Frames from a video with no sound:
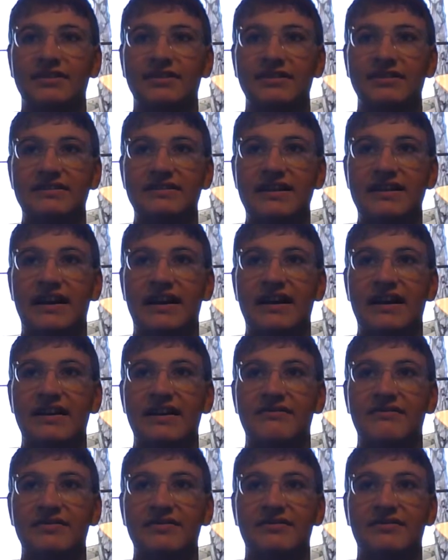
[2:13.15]
to
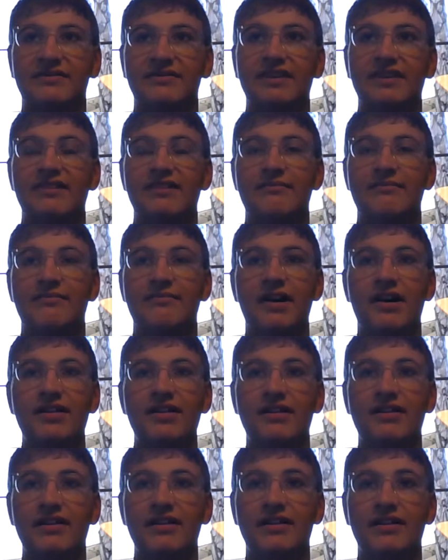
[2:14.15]
die, with only the
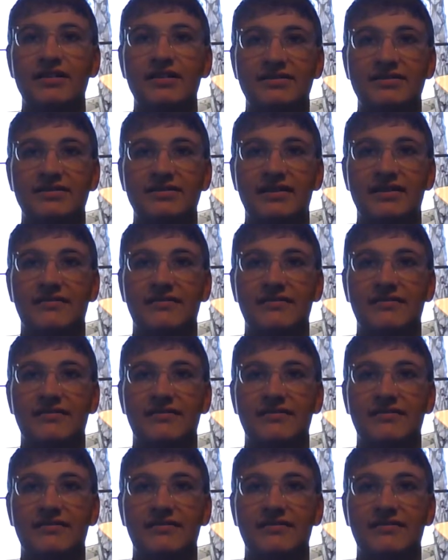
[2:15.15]
mother